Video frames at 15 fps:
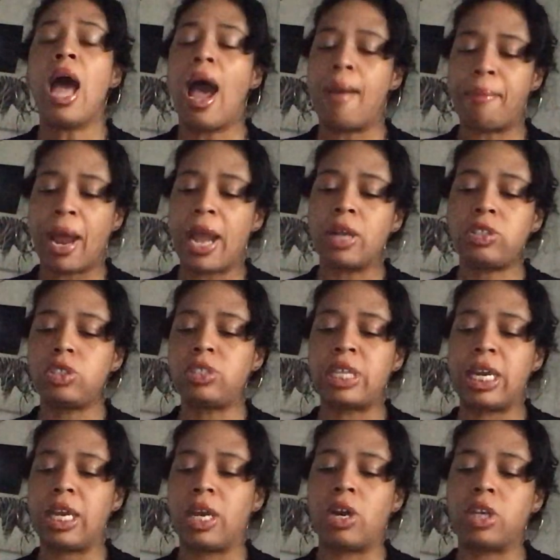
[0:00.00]
I'm not
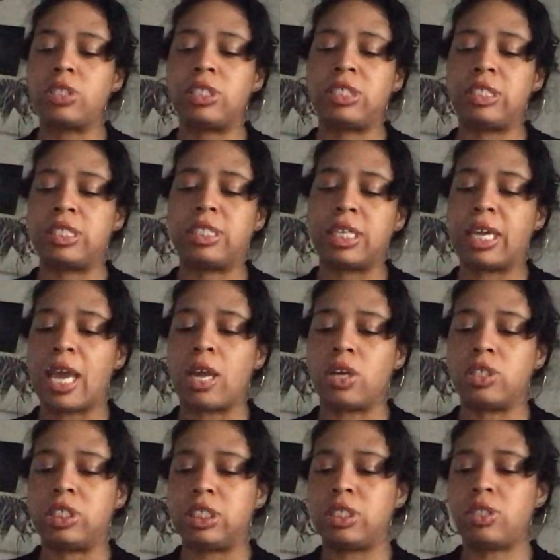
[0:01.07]
entertaining narcissistic
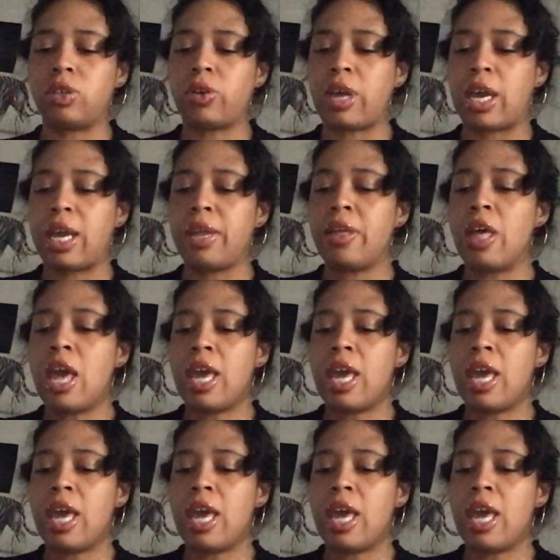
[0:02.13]
energies, okay?